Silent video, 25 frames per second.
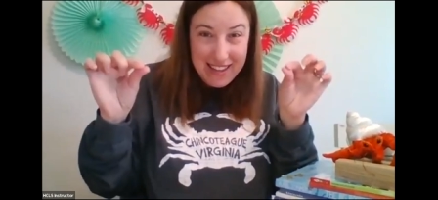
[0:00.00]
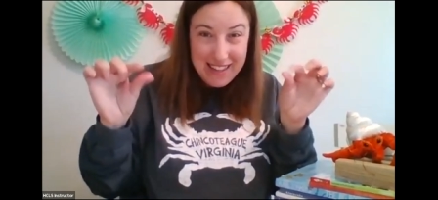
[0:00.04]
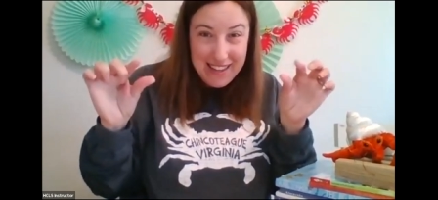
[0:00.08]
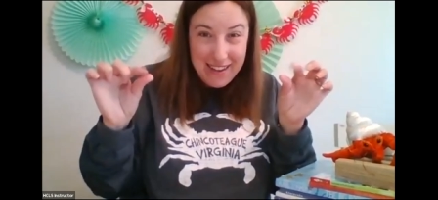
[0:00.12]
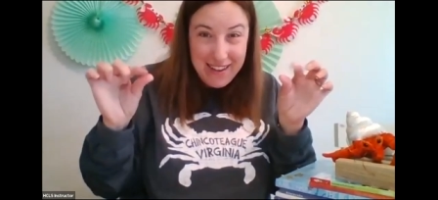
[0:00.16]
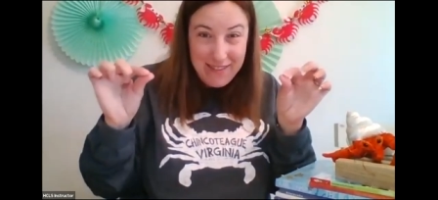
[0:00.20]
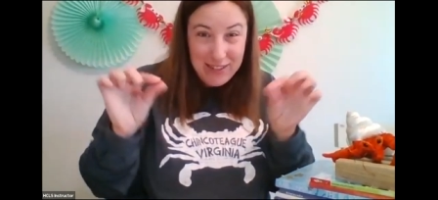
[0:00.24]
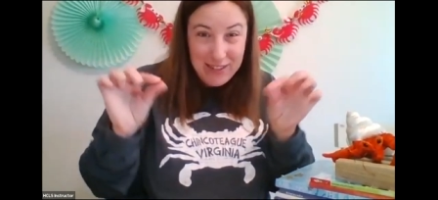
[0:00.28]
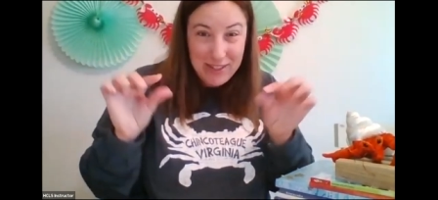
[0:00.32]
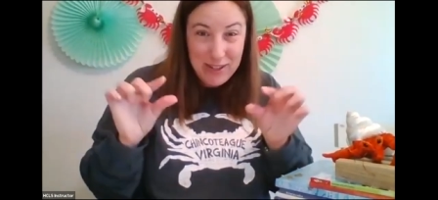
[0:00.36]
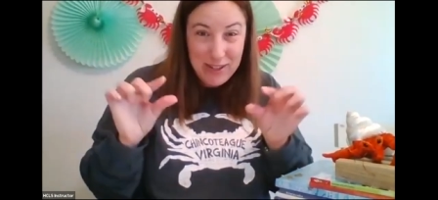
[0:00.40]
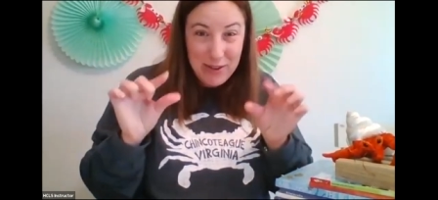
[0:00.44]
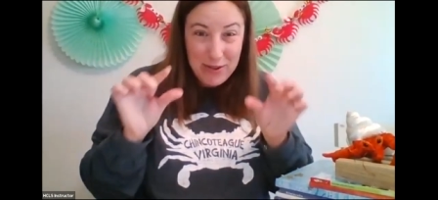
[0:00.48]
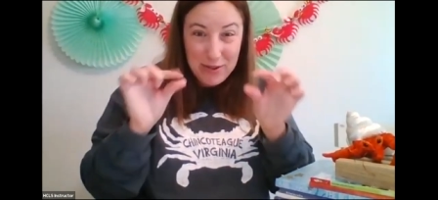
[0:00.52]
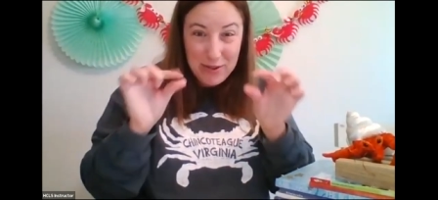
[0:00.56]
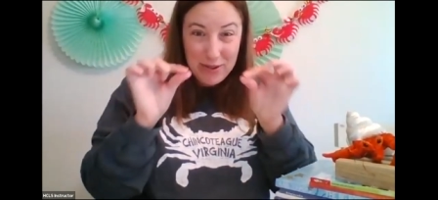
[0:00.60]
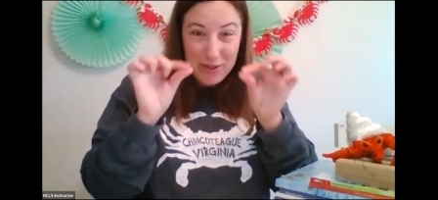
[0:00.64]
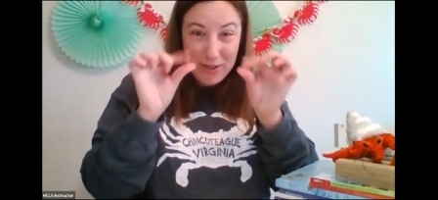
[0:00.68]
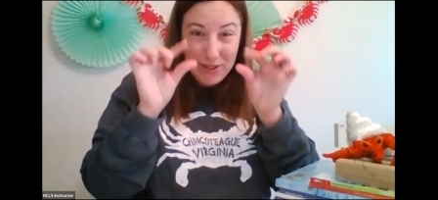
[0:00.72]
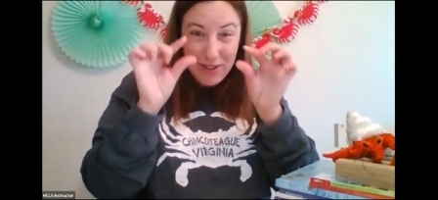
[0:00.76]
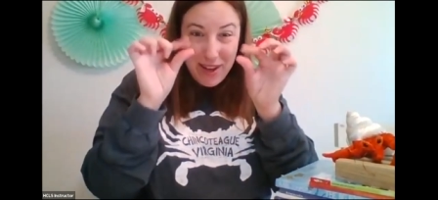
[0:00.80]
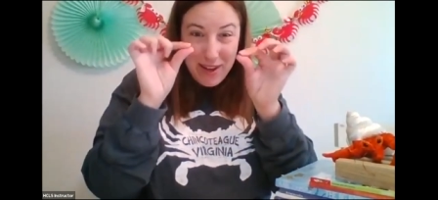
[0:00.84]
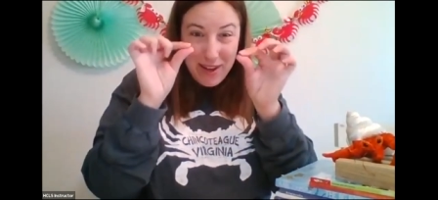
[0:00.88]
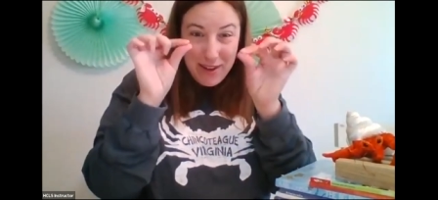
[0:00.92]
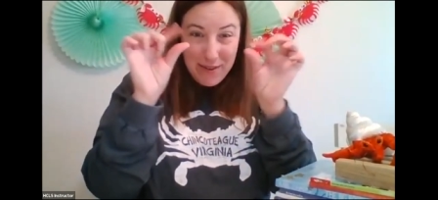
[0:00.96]
They have a
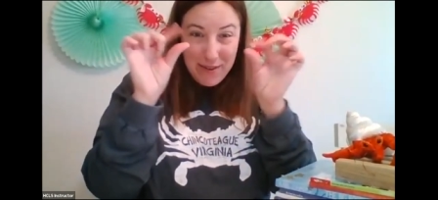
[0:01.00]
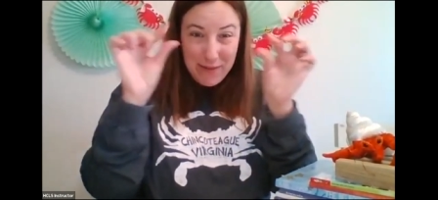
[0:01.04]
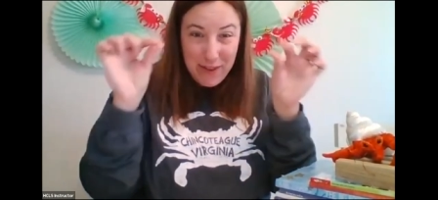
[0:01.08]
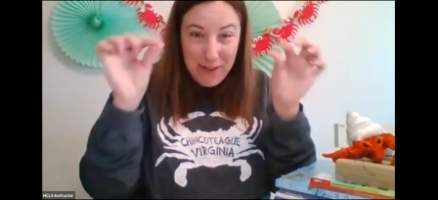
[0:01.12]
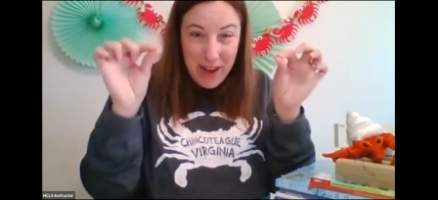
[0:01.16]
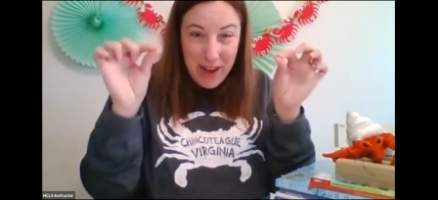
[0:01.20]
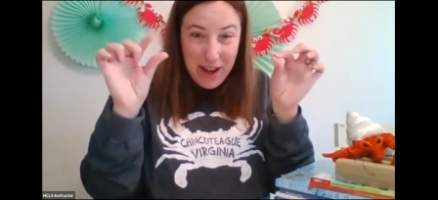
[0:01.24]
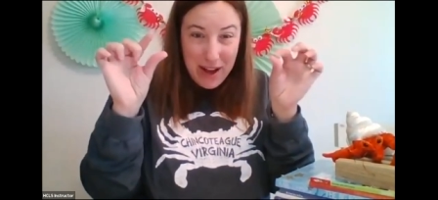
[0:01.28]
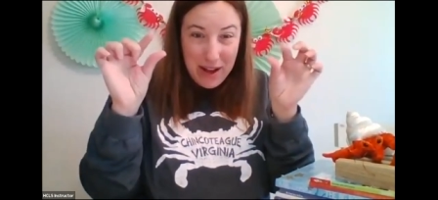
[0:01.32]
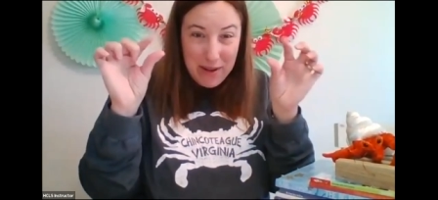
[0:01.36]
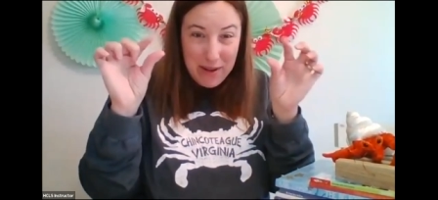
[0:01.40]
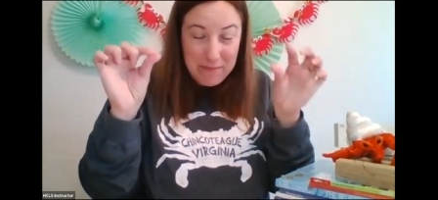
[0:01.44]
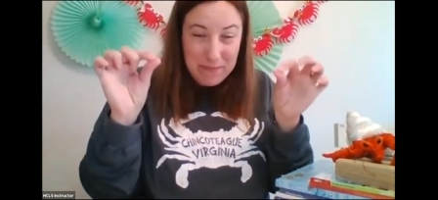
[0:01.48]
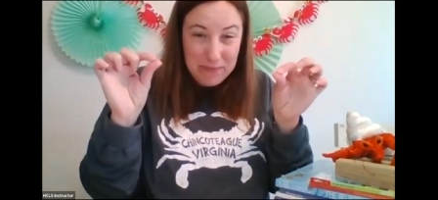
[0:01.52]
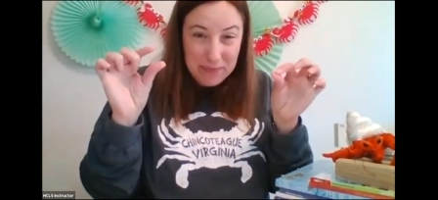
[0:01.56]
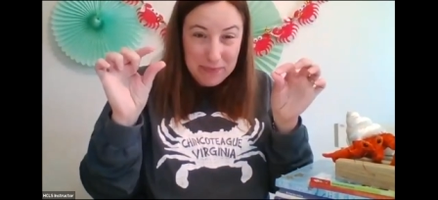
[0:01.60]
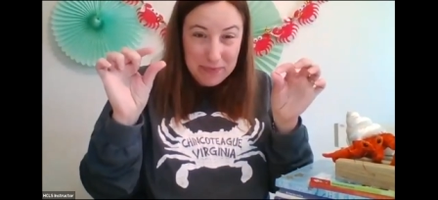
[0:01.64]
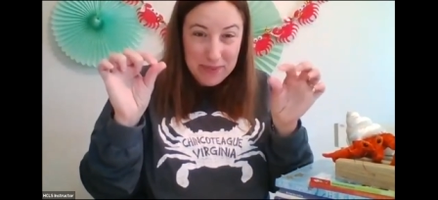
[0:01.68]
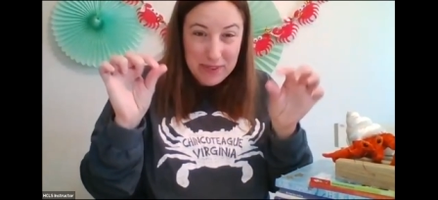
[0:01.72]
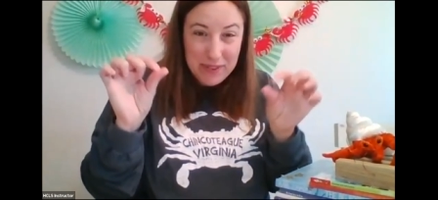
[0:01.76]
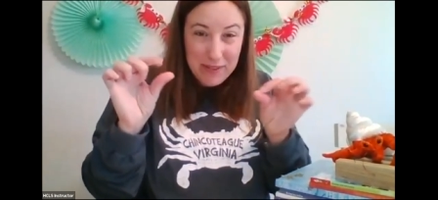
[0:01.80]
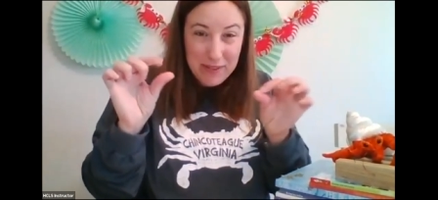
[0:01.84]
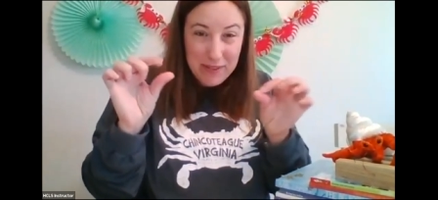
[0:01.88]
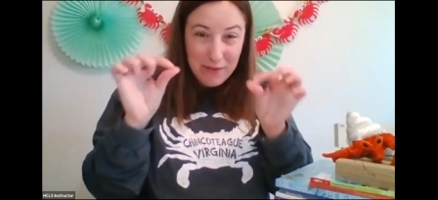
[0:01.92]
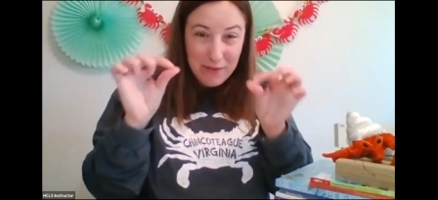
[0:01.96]
total of um,
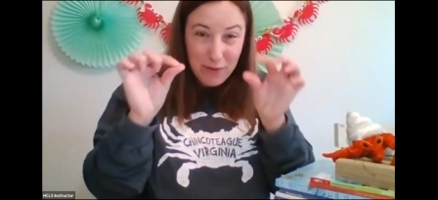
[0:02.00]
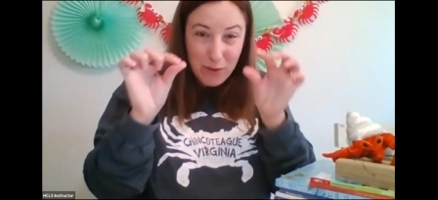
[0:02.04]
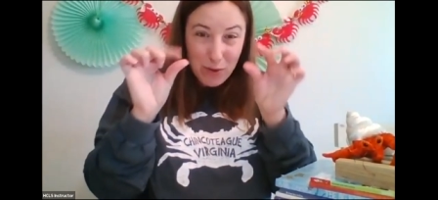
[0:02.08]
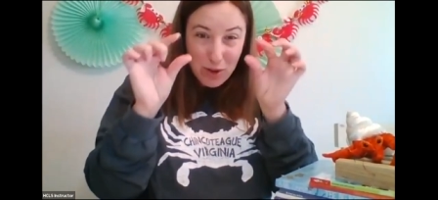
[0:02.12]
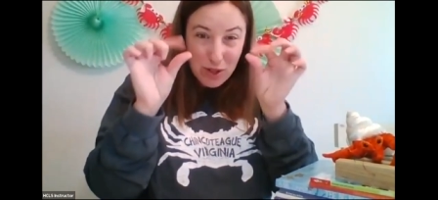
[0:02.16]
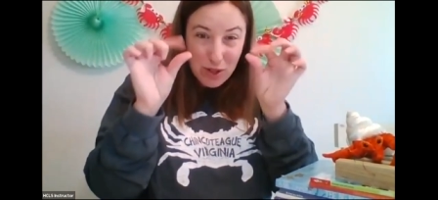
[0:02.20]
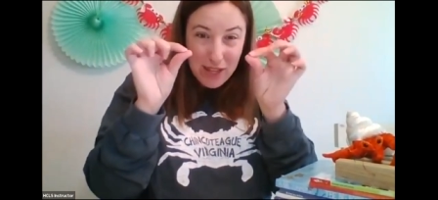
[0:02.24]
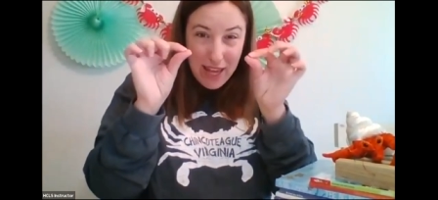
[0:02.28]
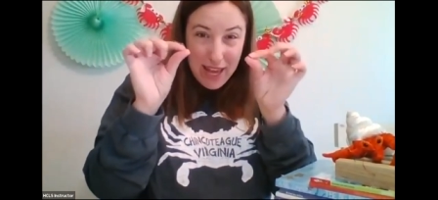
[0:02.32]
four